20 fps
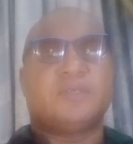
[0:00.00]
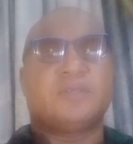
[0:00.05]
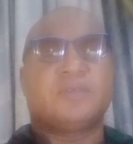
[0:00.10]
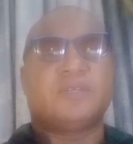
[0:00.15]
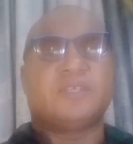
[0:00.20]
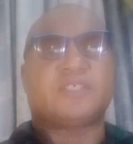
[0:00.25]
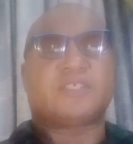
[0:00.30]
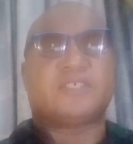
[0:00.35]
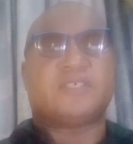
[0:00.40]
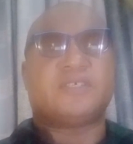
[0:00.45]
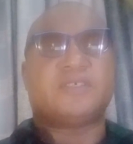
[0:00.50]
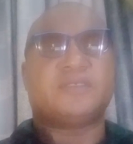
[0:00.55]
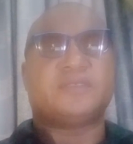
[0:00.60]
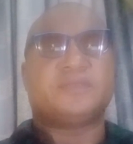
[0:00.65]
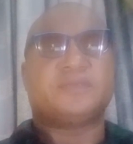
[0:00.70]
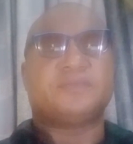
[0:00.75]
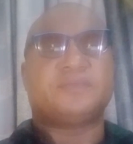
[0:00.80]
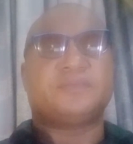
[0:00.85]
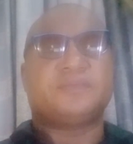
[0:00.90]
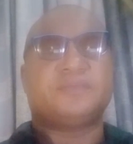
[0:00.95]
Risk.
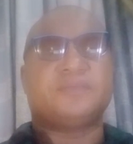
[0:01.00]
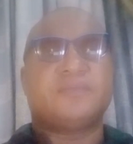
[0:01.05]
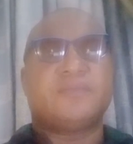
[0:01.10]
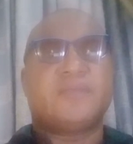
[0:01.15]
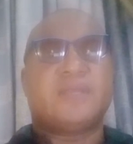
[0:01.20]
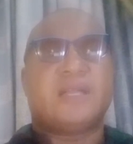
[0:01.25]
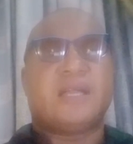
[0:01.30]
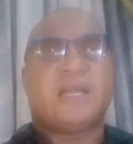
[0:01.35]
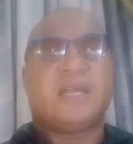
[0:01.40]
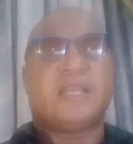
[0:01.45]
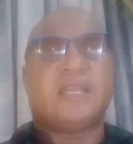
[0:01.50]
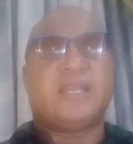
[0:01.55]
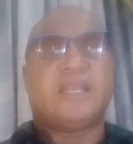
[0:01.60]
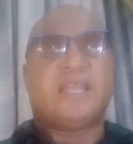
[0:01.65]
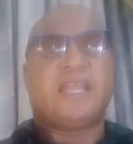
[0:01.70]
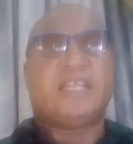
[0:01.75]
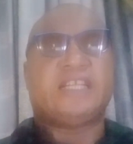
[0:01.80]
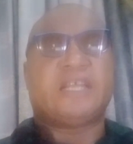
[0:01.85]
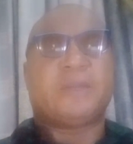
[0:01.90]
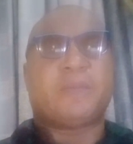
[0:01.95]

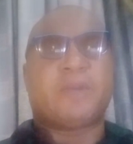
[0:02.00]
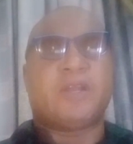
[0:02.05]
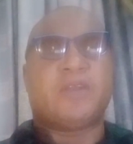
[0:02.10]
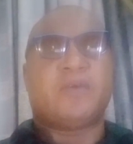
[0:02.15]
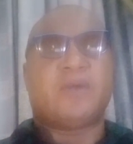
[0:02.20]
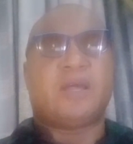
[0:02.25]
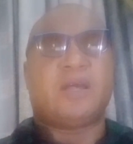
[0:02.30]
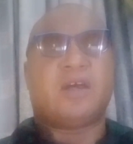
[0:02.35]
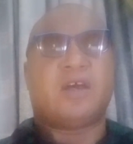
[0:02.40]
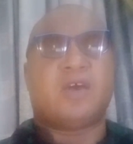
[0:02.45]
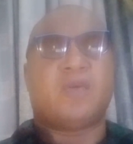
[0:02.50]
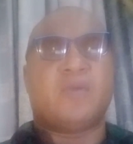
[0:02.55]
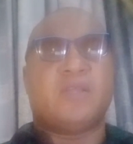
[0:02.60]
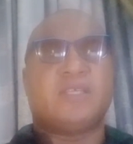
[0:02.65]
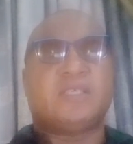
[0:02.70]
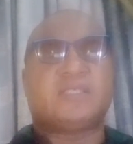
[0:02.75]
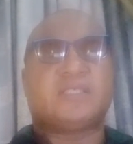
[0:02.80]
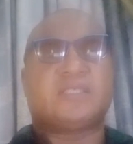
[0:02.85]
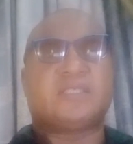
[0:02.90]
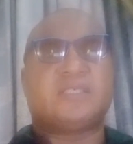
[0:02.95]
An entrepreneur
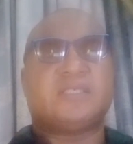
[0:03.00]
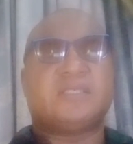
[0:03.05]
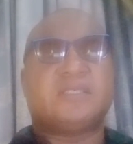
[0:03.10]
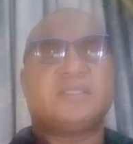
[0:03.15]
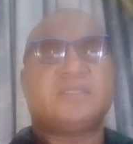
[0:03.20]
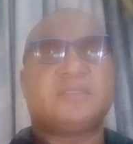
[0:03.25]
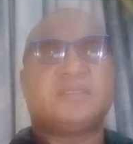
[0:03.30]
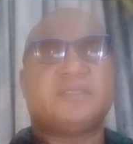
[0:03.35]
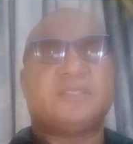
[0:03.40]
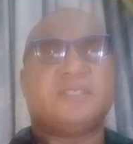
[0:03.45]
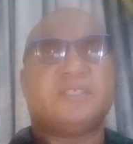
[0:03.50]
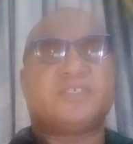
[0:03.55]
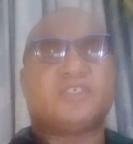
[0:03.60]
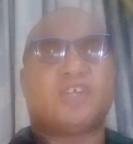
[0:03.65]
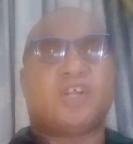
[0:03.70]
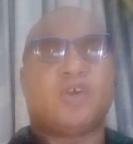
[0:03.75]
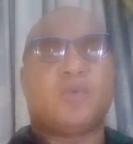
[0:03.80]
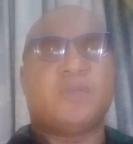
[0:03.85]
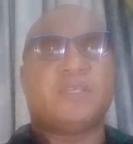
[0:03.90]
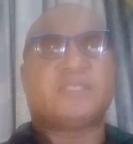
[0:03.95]

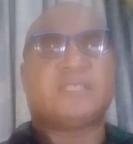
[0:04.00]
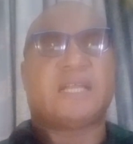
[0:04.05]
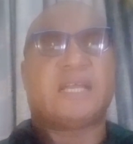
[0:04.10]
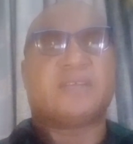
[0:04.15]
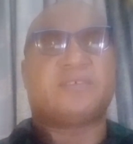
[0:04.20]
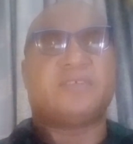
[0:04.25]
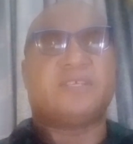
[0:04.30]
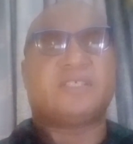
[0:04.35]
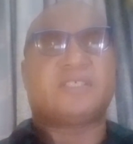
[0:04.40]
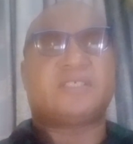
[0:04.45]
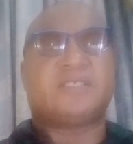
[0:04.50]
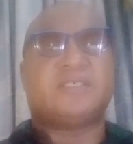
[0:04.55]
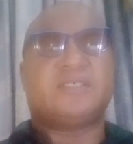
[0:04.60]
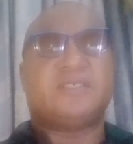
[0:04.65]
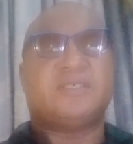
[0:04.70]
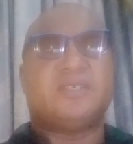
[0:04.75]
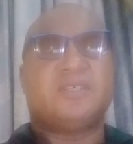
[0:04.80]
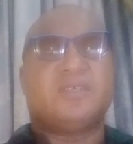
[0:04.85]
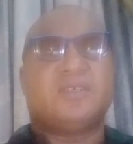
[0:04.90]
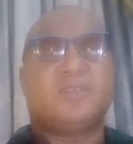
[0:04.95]
is always at risk
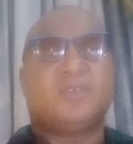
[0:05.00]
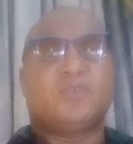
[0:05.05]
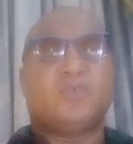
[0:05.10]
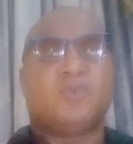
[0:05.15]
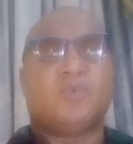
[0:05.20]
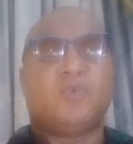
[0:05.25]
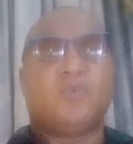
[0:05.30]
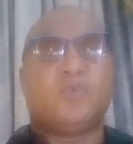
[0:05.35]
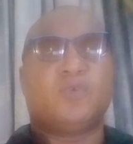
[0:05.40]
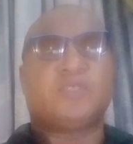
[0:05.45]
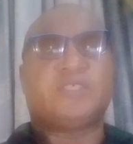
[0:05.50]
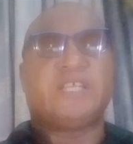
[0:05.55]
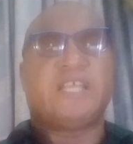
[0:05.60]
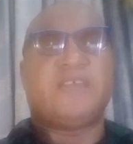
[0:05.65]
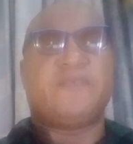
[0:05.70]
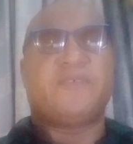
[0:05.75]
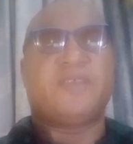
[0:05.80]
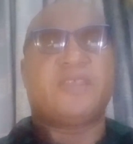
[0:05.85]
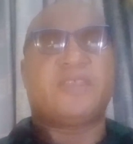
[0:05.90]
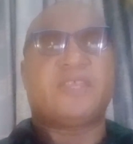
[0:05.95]
to lose
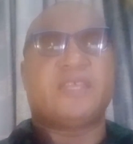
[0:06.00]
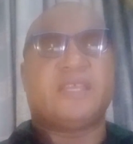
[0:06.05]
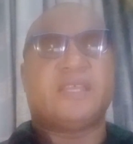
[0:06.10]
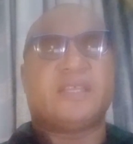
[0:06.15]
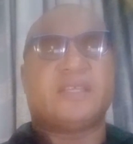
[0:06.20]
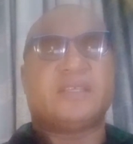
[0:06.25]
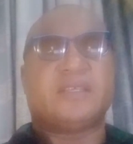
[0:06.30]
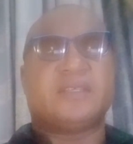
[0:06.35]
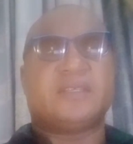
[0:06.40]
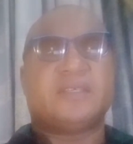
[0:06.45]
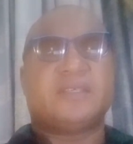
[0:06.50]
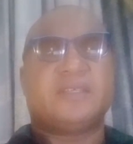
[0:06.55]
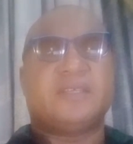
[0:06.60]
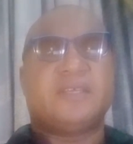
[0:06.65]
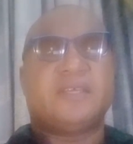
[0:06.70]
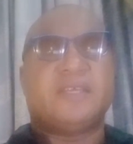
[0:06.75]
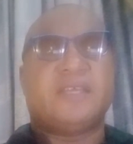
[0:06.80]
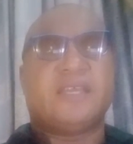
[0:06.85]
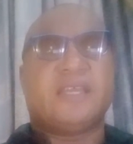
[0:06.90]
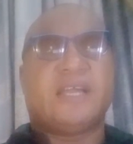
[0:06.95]
everything
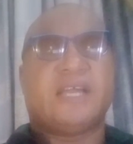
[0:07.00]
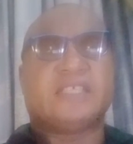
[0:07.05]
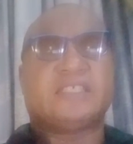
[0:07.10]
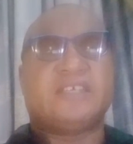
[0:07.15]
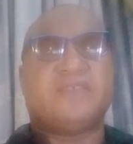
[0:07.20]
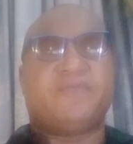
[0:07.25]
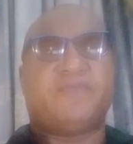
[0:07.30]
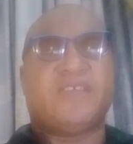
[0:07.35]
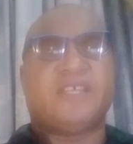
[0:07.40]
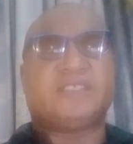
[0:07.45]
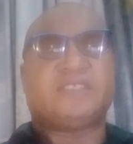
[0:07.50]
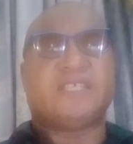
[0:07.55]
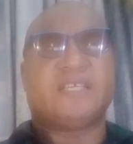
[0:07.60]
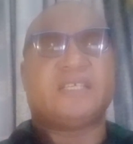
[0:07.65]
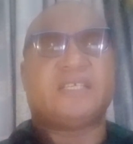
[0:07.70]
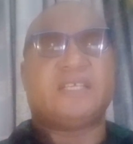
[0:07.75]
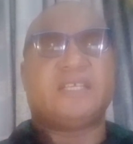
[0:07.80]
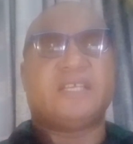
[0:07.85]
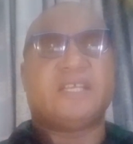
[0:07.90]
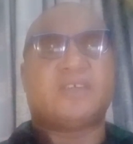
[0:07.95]
he has
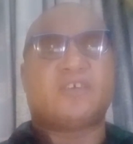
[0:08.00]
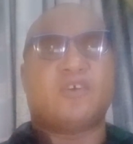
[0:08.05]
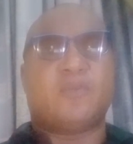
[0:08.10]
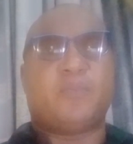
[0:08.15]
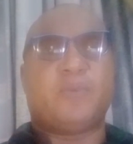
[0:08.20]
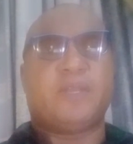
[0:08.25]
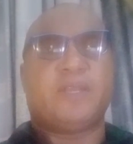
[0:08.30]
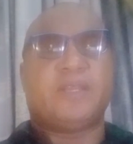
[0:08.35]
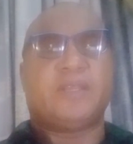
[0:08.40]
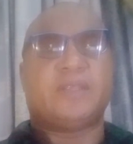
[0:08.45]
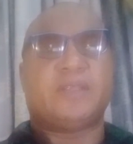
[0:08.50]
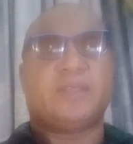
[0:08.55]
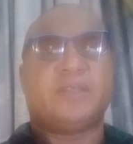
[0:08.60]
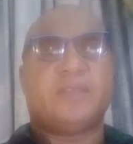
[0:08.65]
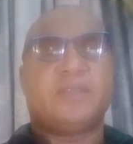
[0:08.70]
invested in the company,